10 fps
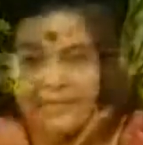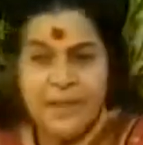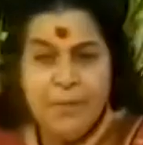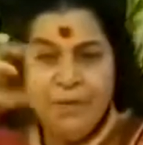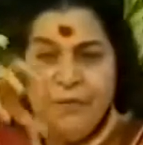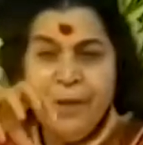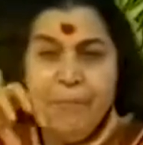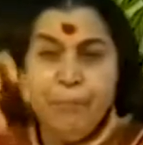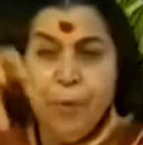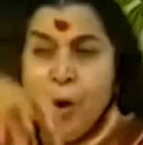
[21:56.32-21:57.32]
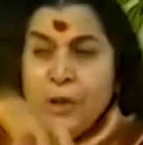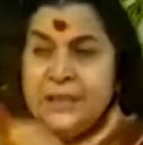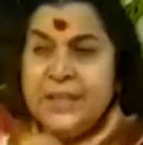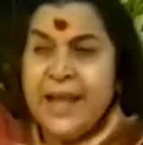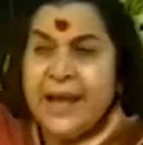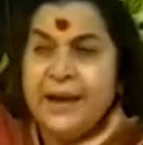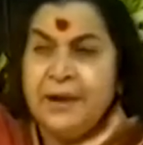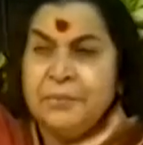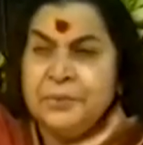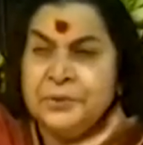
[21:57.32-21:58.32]
Some of them pose they are
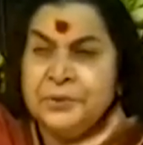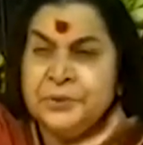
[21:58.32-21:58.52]
humble.